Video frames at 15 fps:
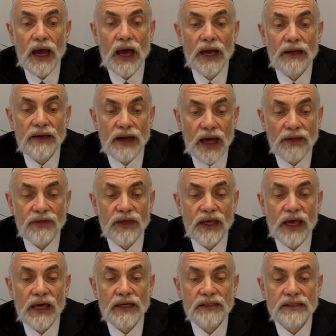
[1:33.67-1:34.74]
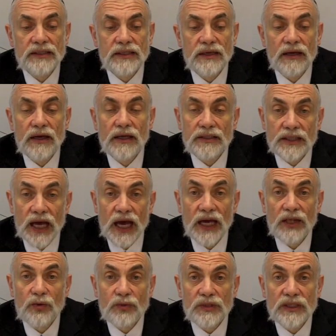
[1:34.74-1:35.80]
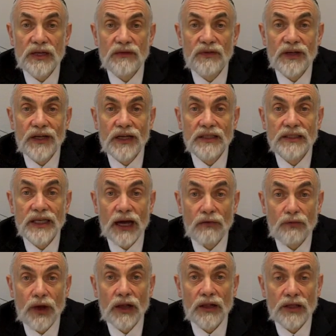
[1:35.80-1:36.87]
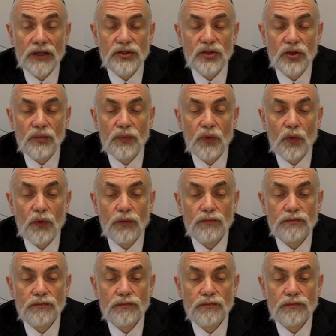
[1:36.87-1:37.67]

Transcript: And in other years, a tithe was given directly to the poor.